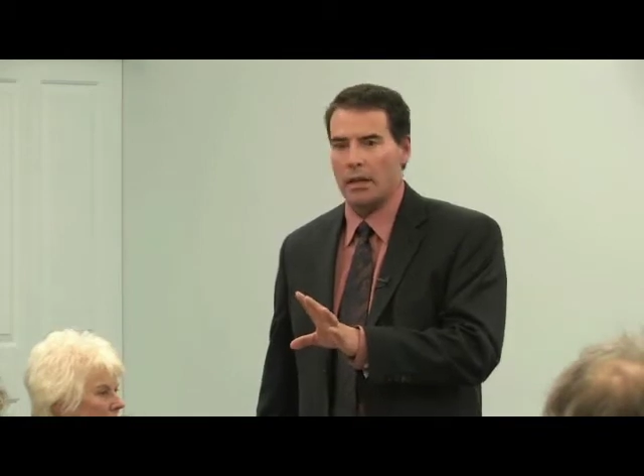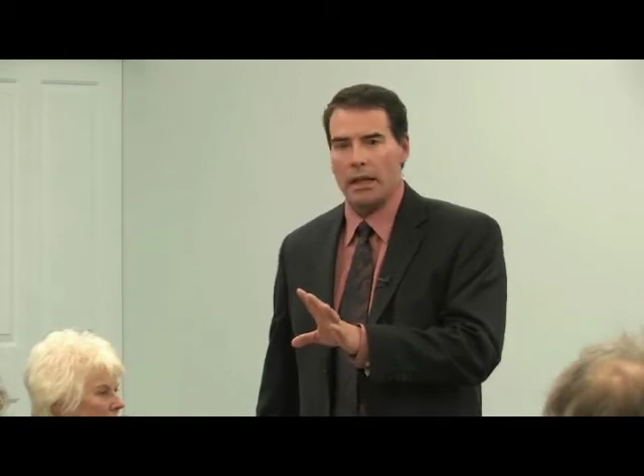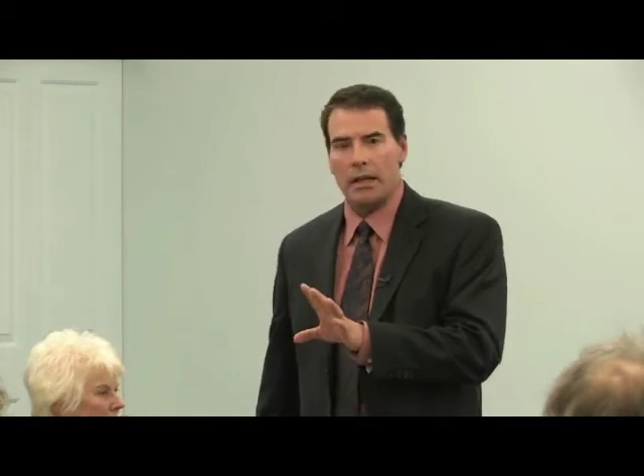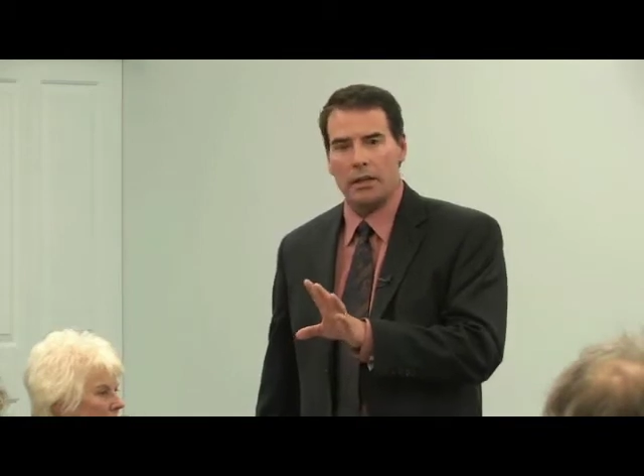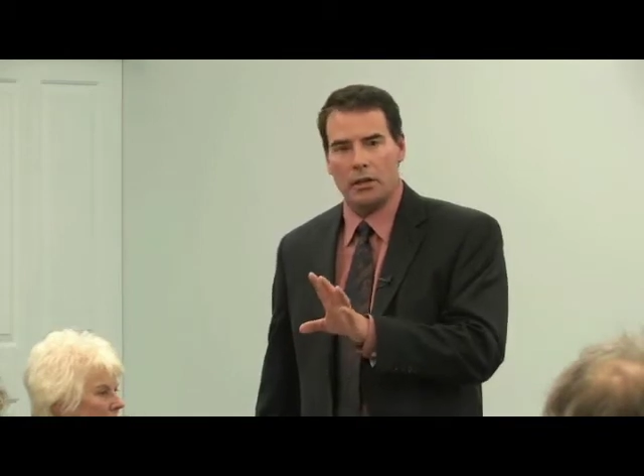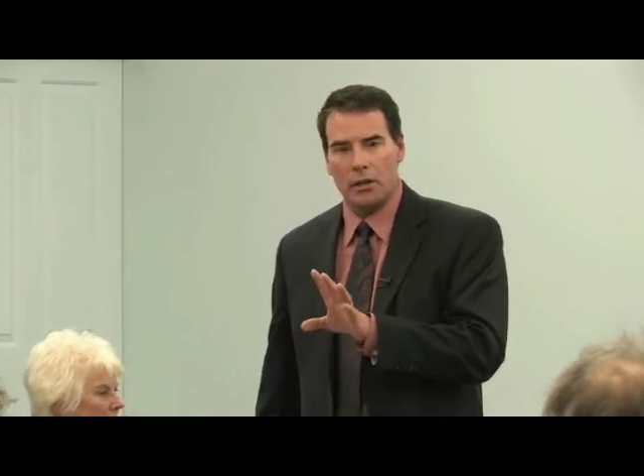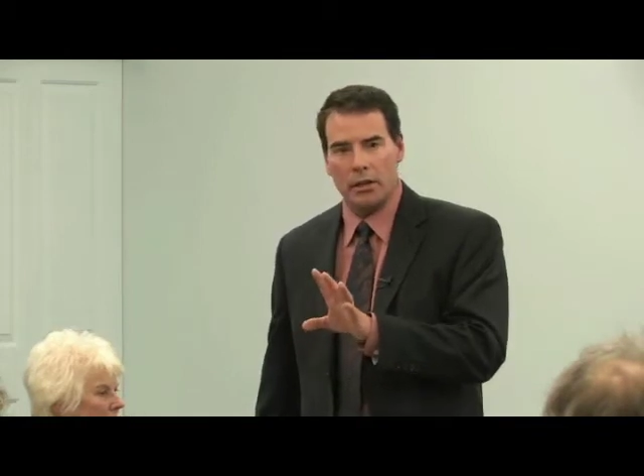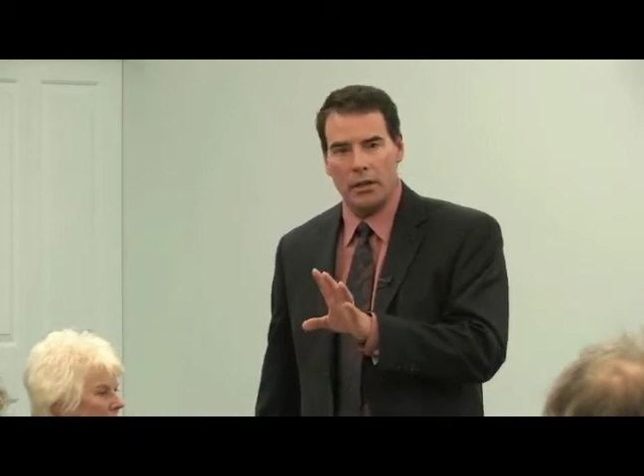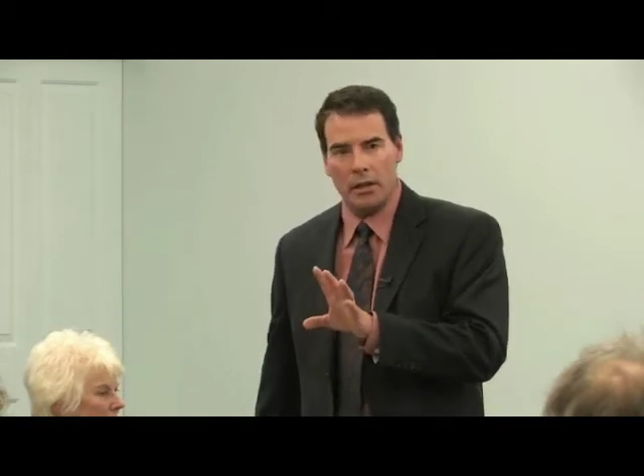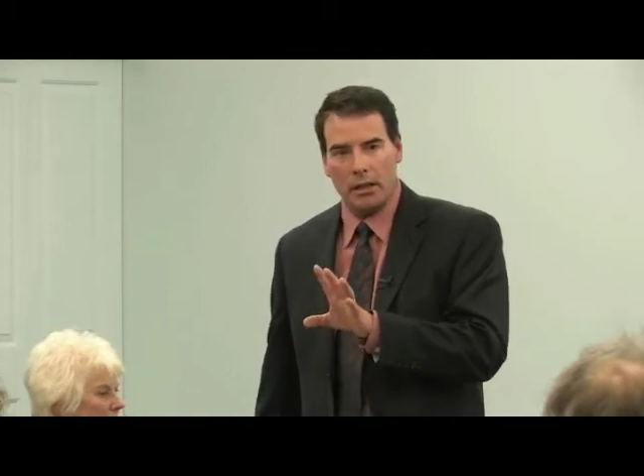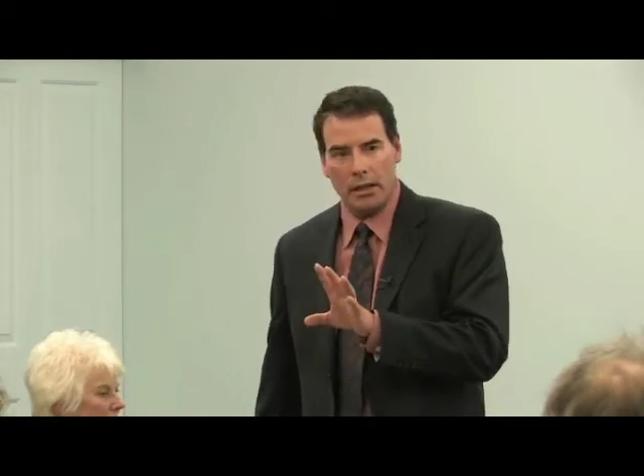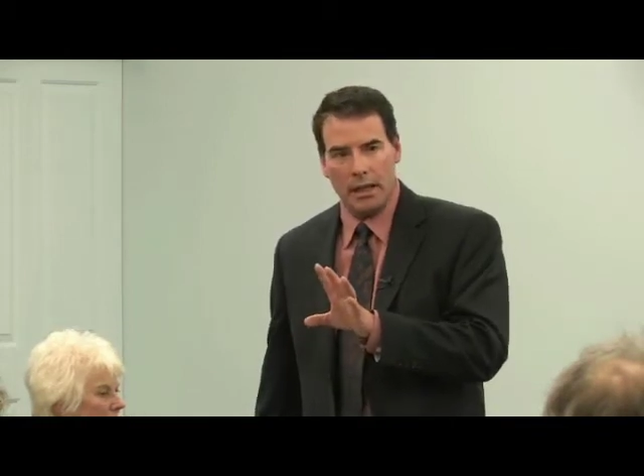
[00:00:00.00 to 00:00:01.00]
And it's going
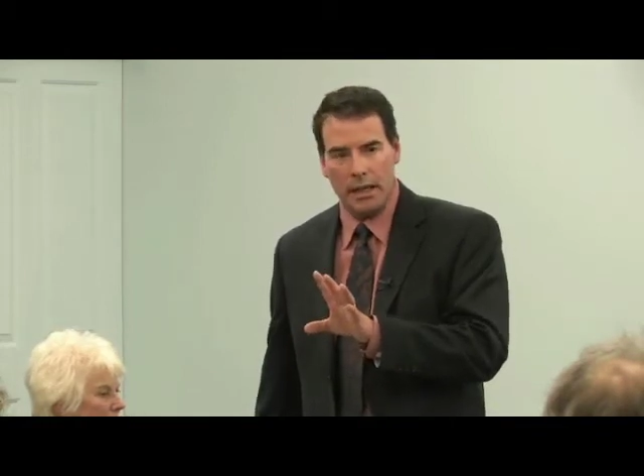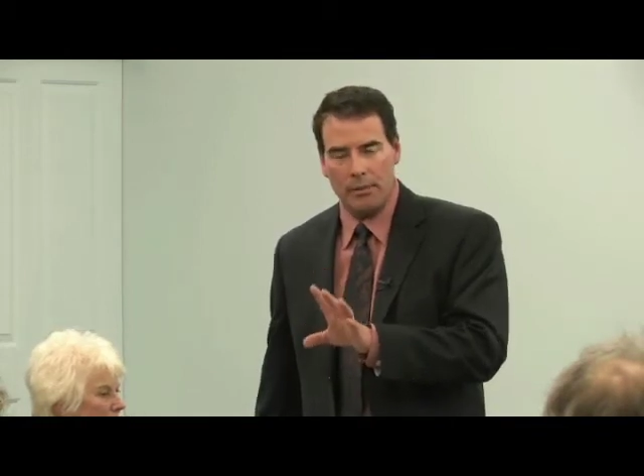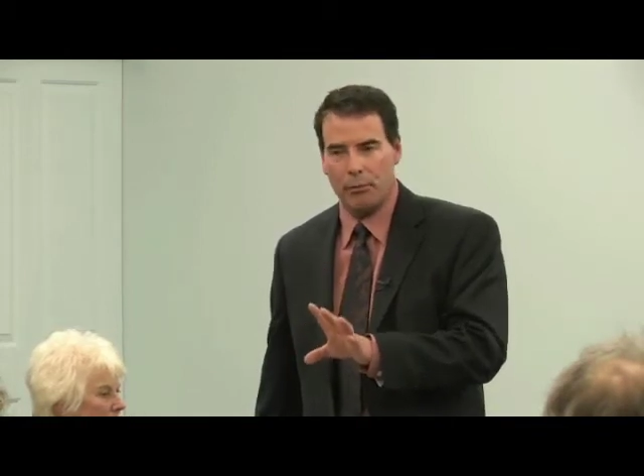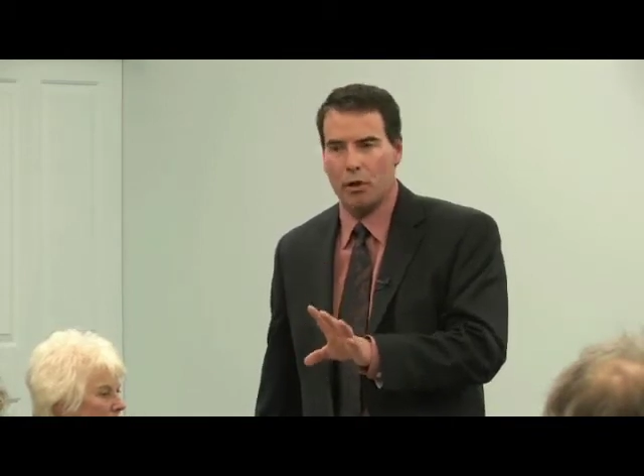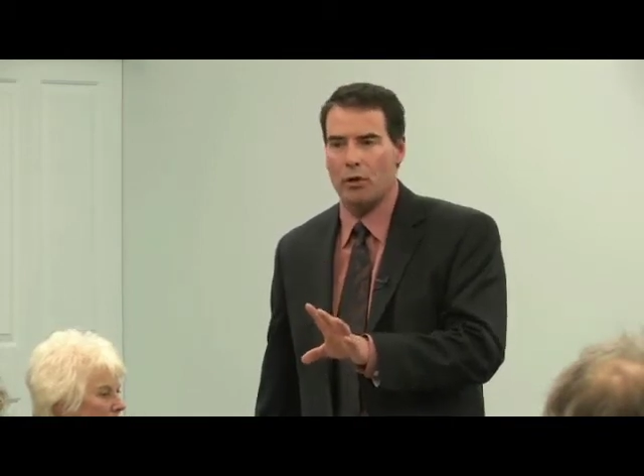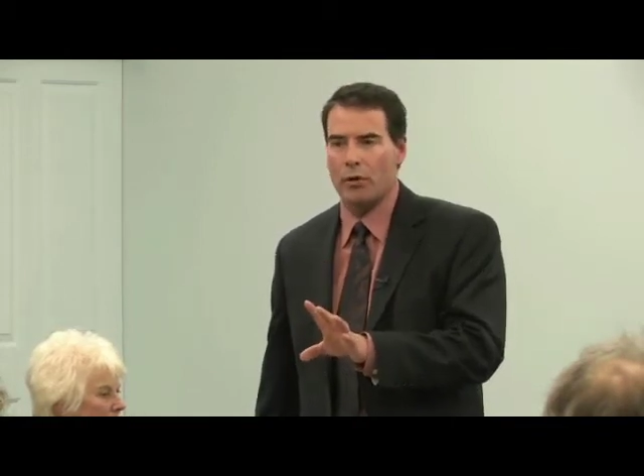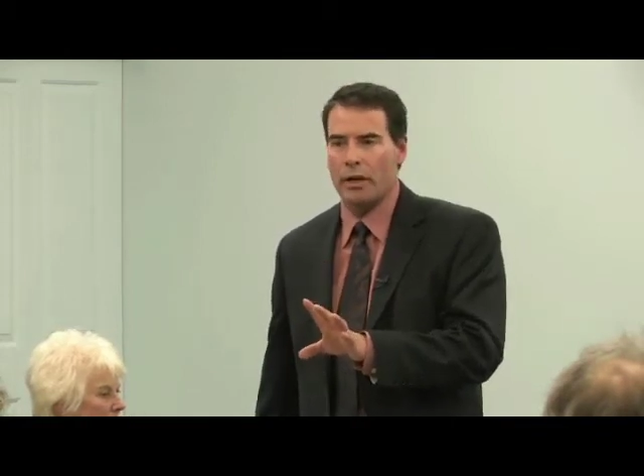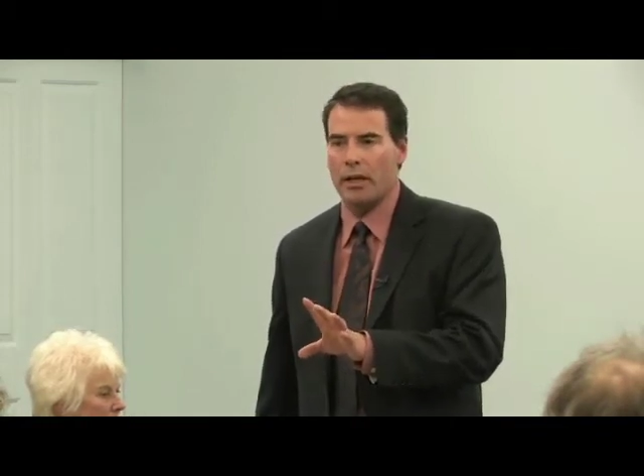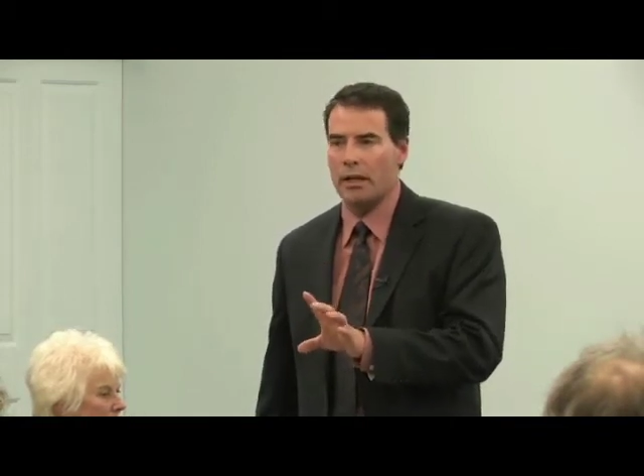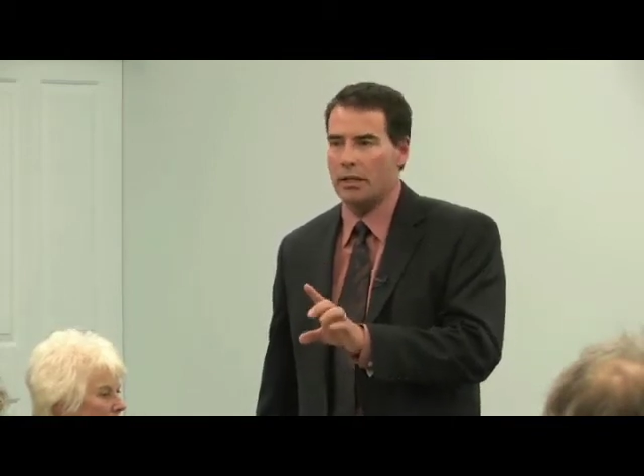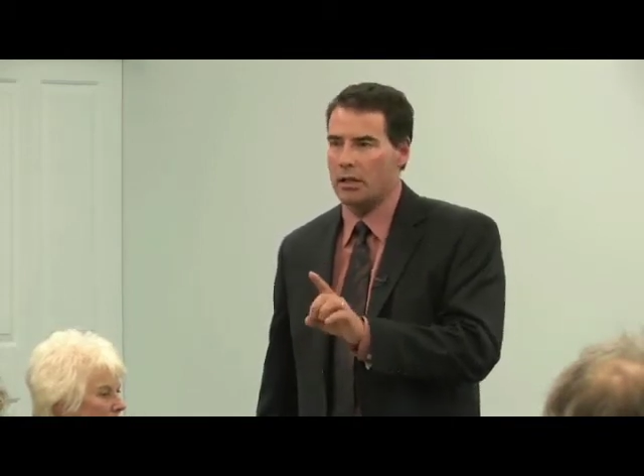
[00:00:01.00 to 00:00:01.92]
to keep going